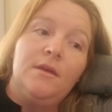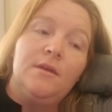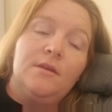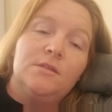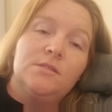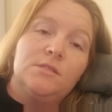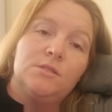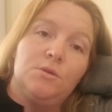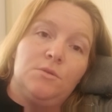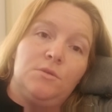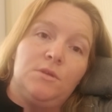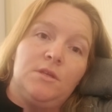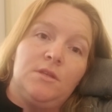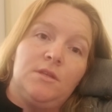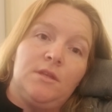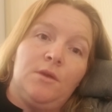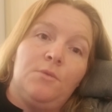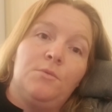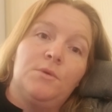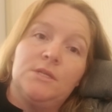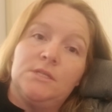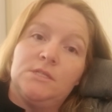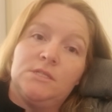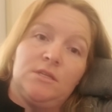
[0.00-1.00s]
so that they
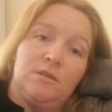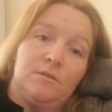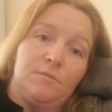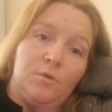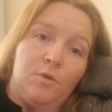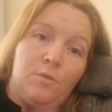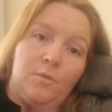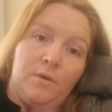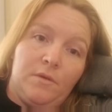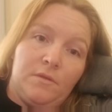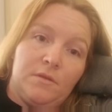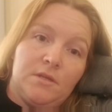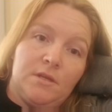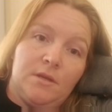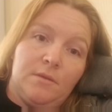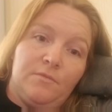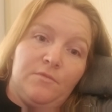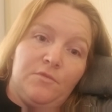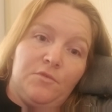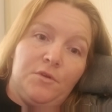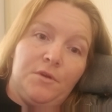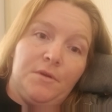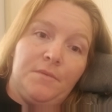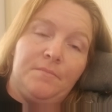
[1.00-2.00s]
wouldn't send him home all the time
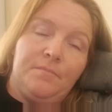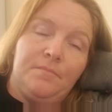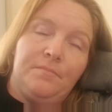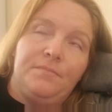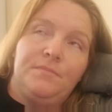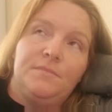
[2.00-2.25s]
for it.